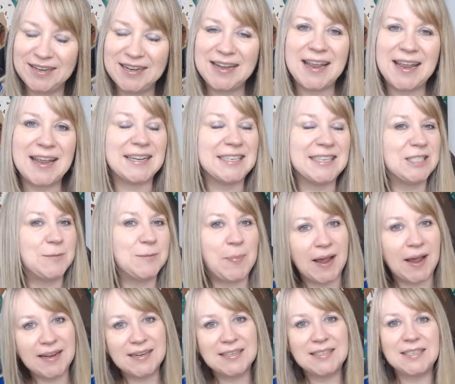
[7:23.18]

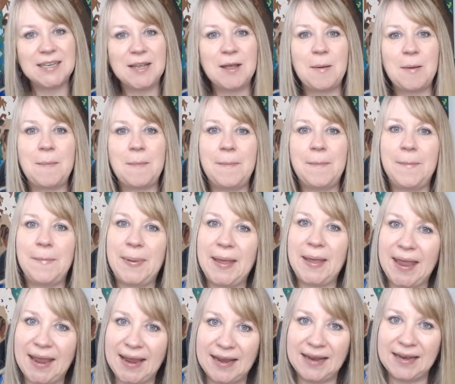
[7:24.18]
expect
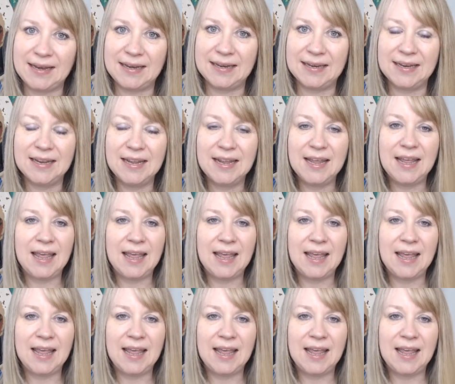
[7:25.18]
pain.